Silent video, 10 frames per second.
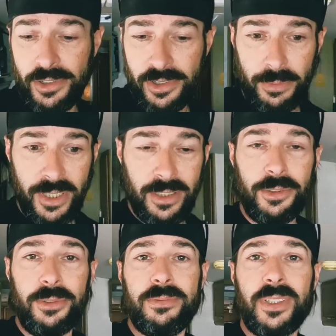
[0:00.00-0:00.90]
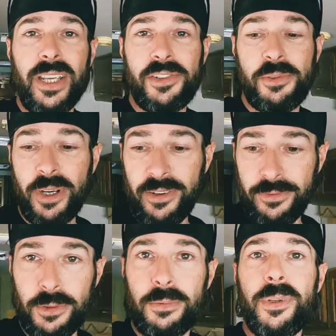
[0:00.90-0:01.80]
It's just going to be a little guest
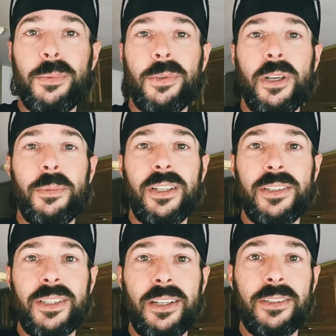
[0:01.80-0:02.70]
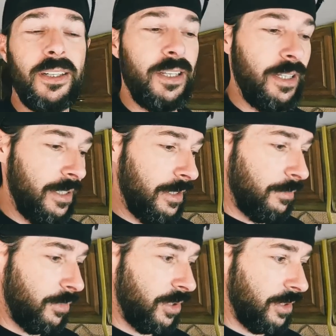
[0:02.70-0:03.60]
spot for people coming into town.
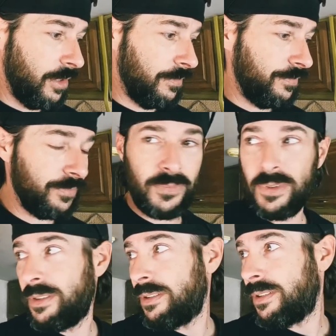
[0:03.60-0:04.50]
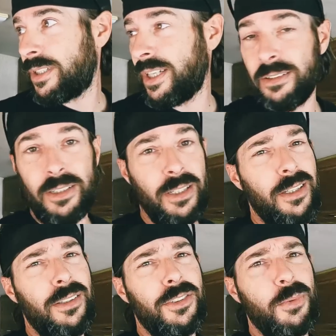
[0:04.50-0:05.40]
But okay,
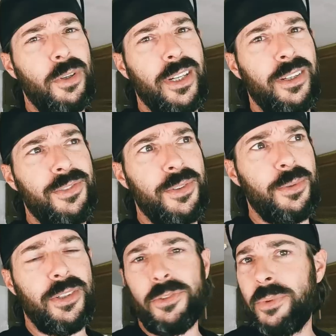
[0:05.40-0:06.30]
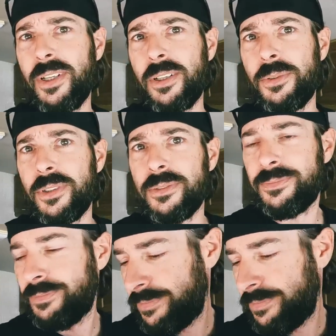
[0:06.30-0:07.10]
let's walk out and see what else we got going on.